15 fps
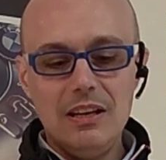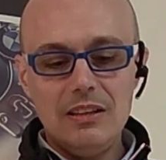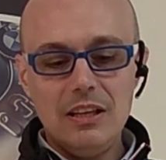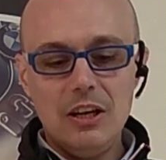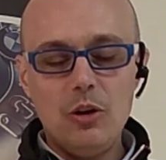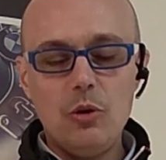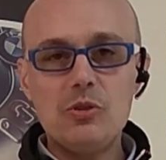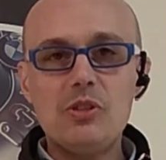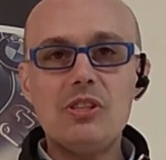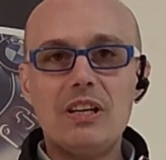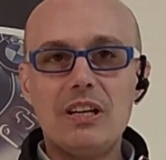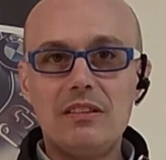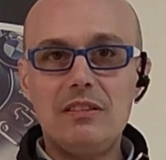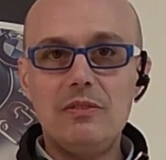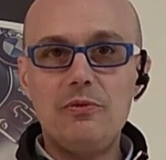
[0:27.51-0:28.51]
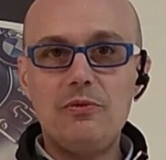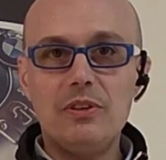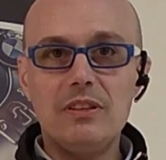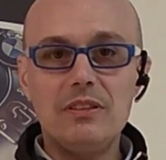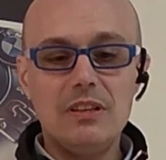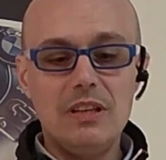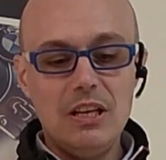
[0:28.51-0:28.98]
The hoses are
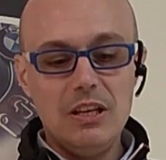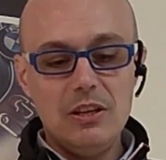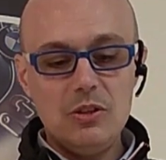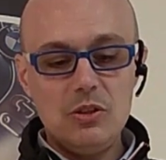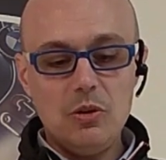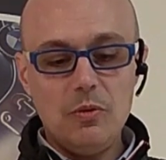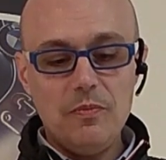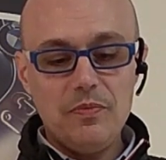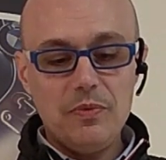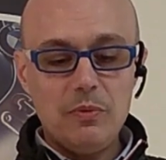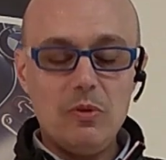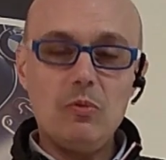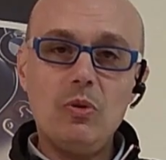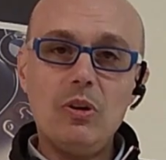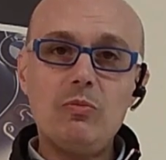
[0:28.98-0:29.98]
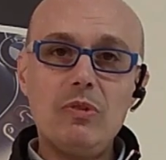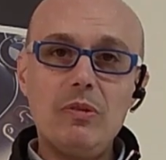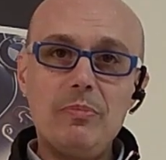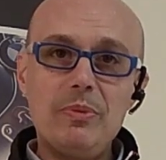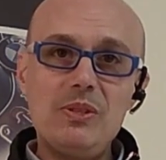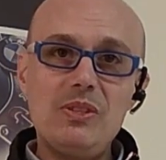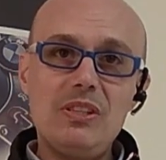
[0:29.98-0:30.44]
different. So, from what we
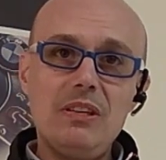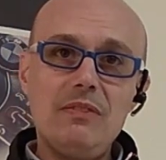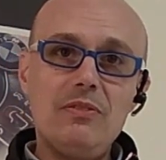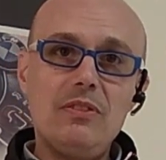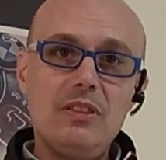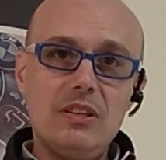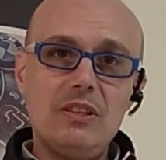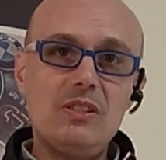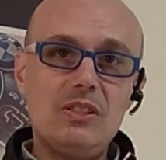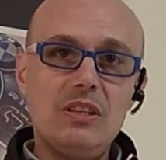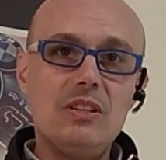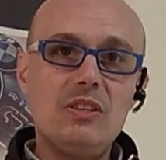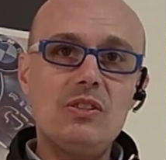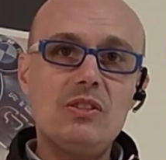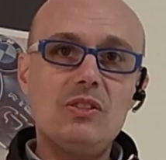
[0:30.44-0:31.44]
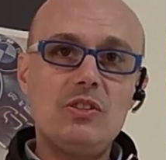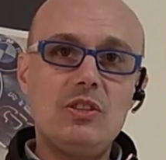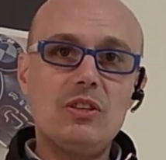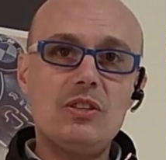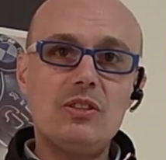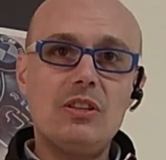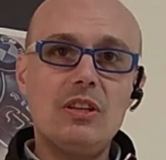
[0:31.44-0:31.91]
perceive, this is
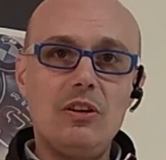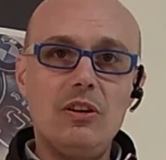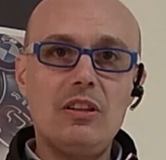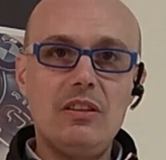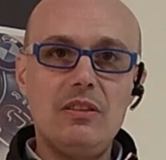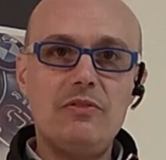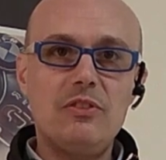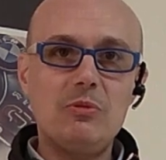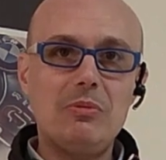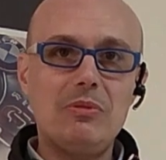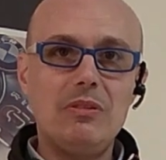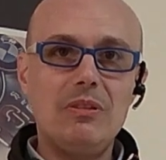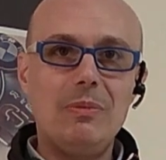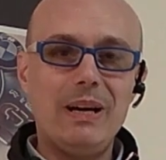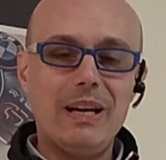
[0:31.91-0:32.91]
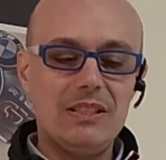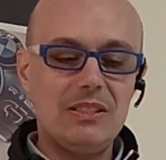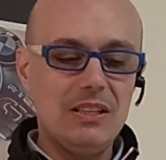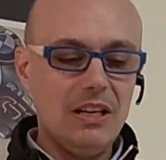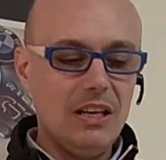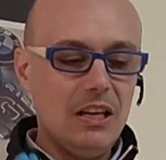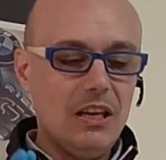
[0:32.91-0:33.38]
just the only difference between the
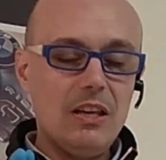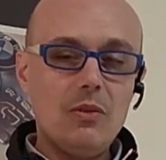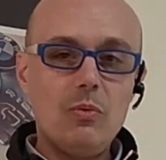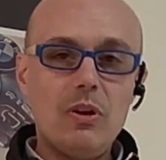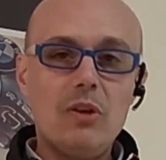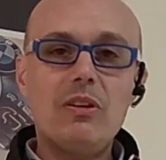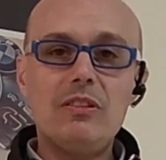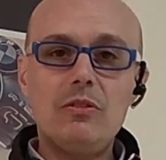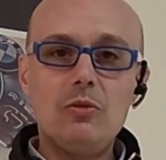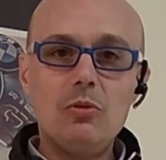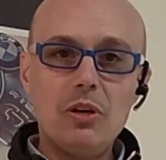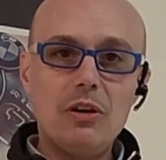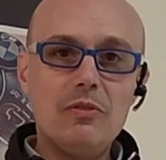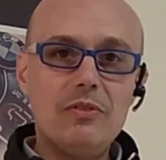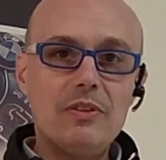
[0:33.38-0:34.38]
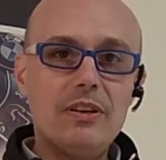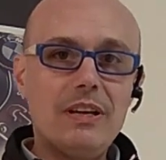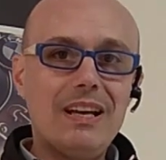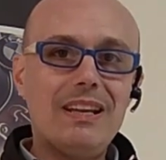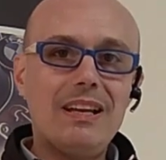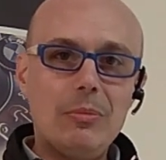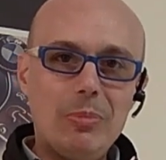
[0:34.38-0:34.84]
bikes. We already took over
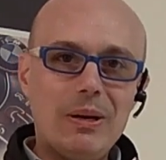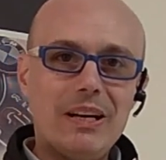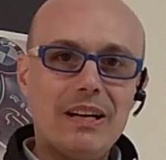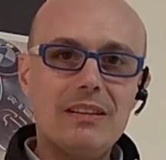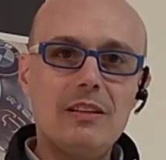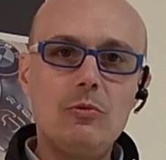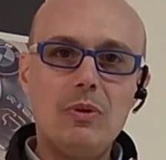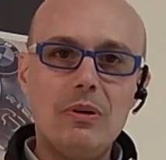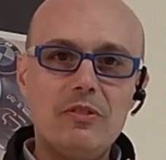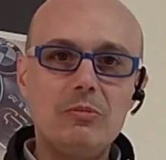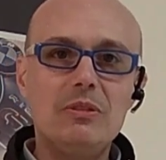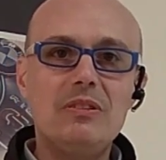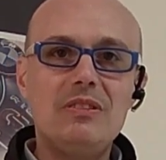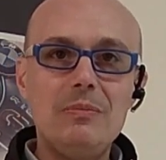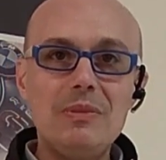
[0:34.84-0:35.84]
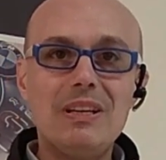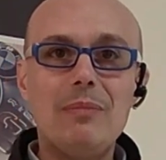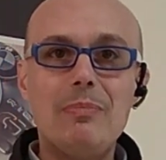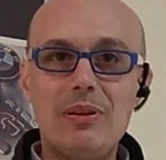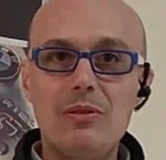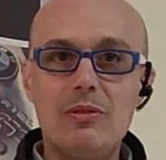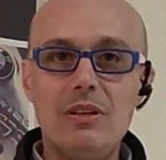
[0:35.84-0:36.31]
and apart the one from the Team
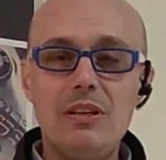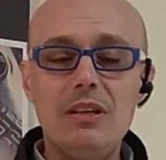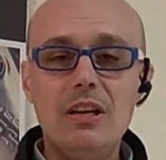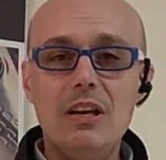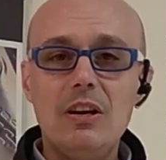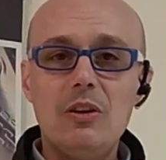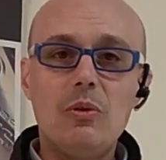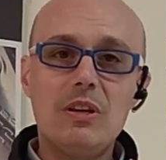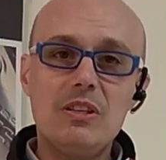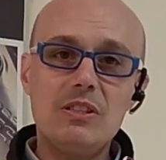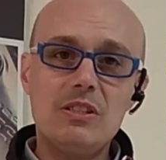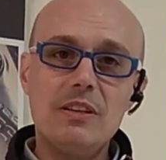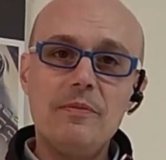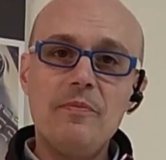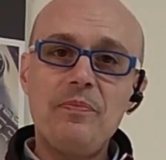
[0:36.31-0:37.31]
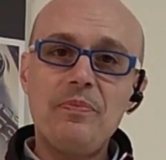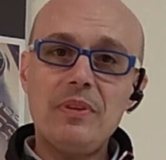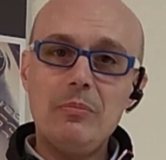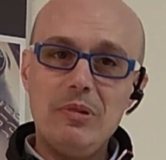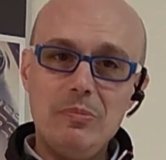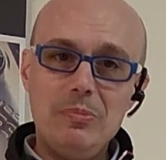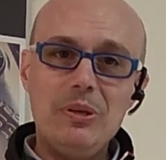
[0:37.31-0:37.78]
Caprioni, who is
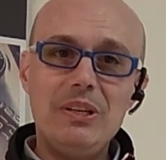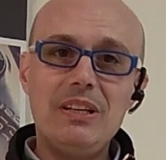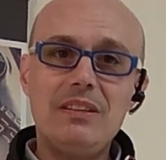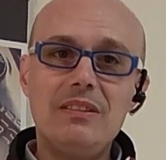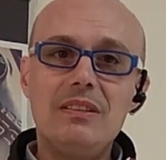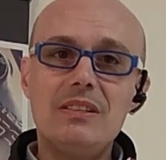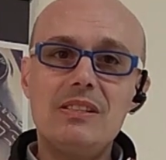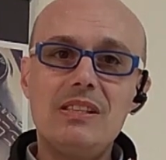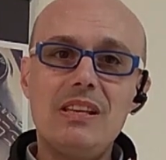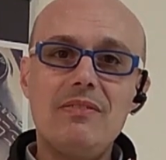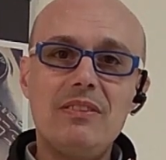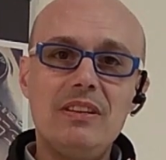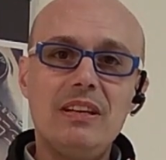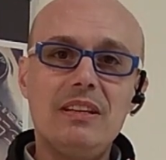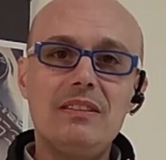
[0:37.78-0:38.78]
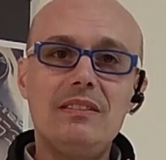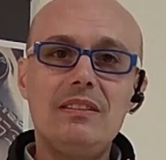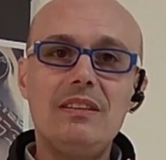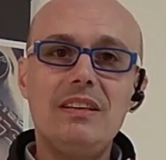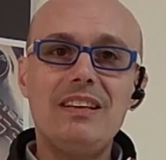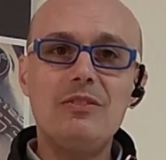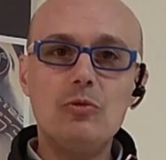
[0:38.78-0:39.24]
preparing the
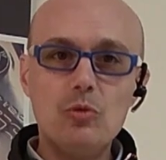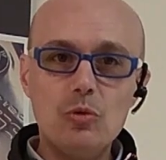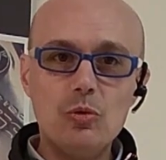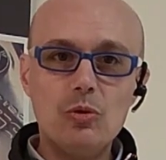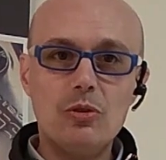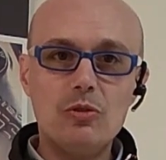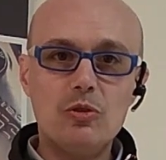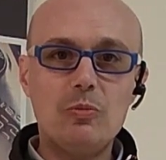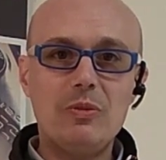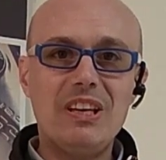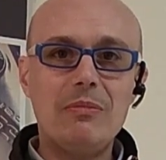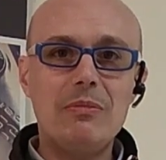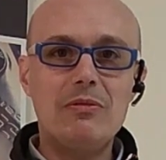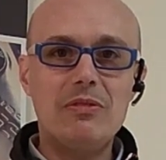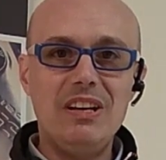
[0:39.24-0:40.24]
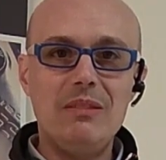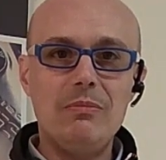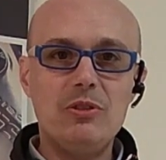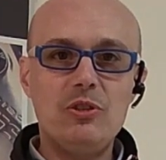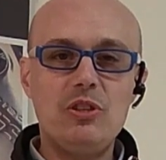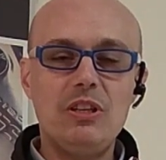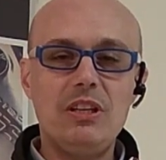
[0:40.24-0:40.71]
790 Enduro to become a rally
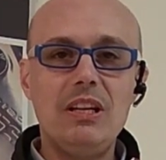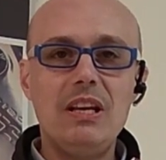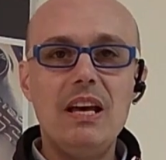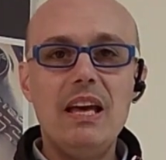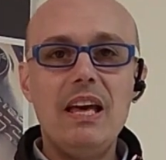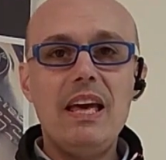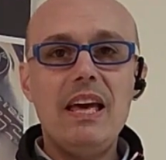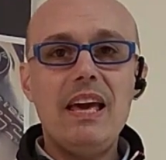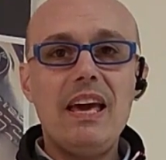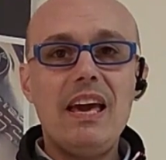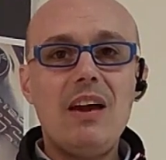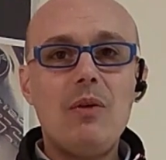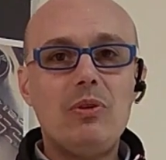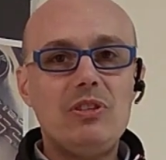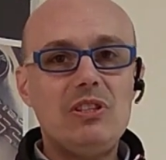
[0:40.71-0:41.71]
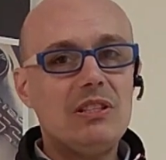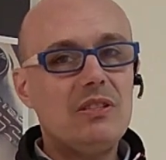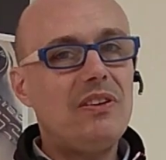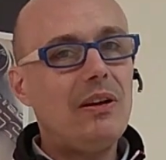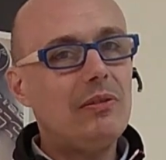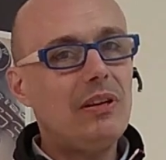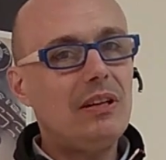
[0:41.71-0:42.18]
machine, and we
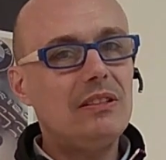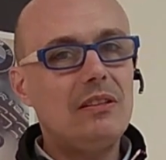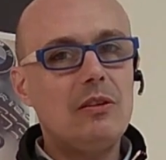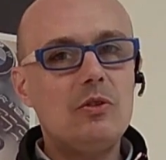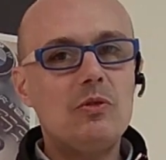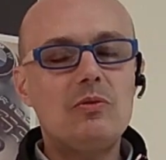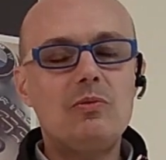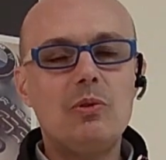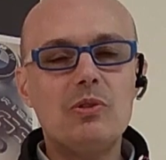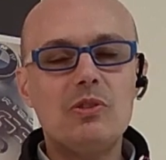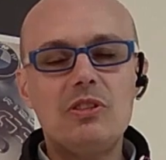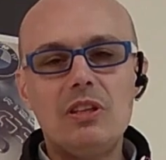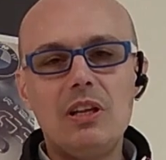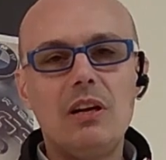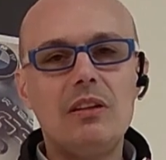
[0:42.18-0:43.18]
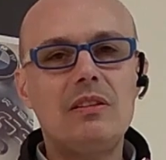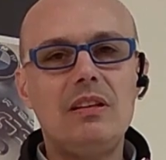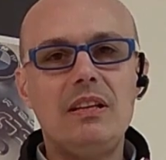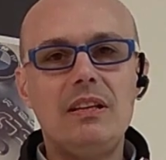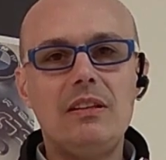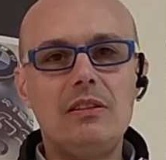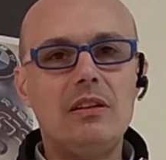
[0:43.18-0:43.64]
just found out that it was
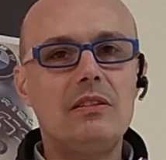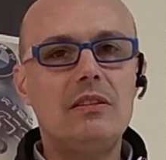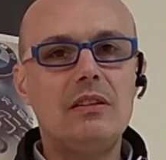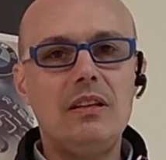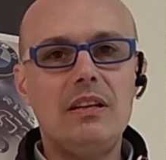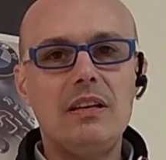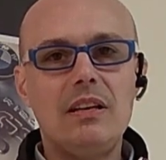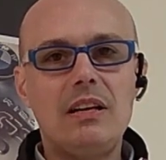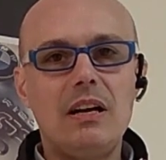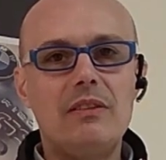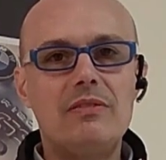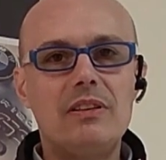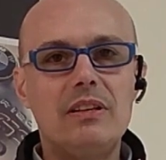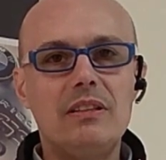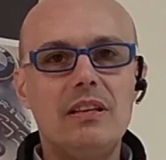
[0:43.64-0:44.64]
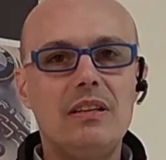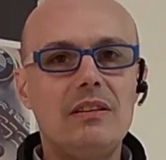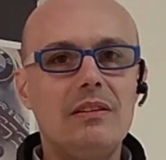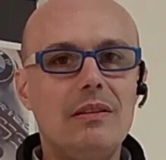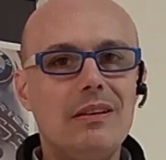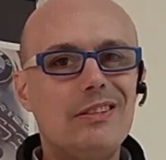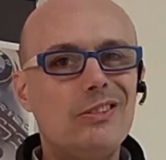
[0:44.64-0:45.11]
totally covered
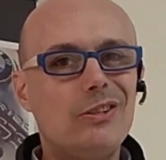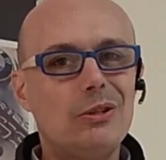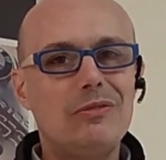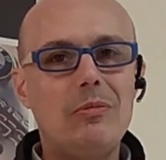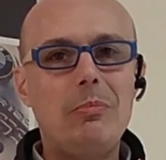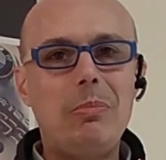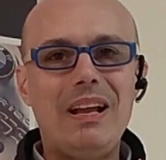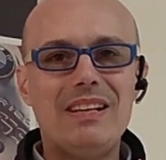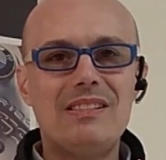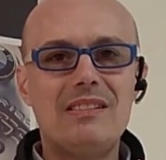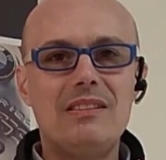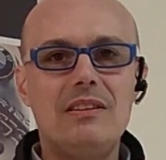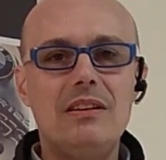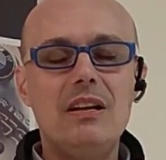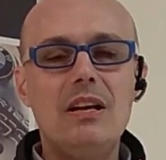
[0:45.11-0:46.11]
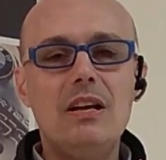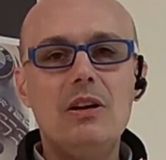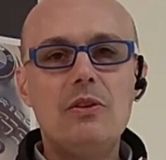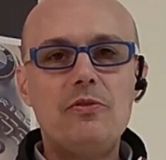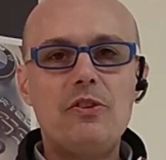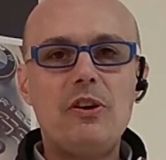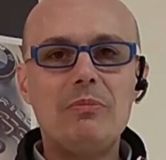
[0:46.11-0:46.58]
in sort of a plaster
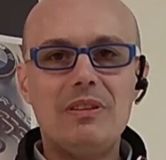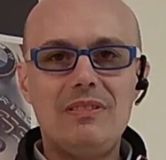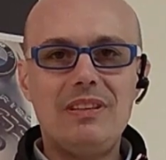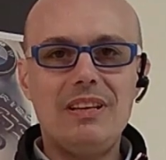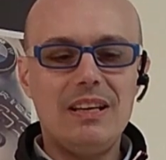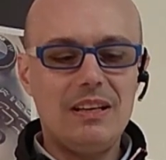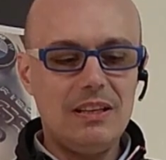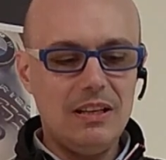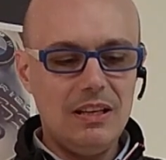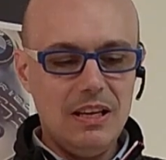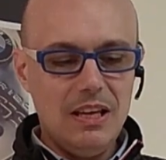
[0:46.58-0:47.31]
from the tank.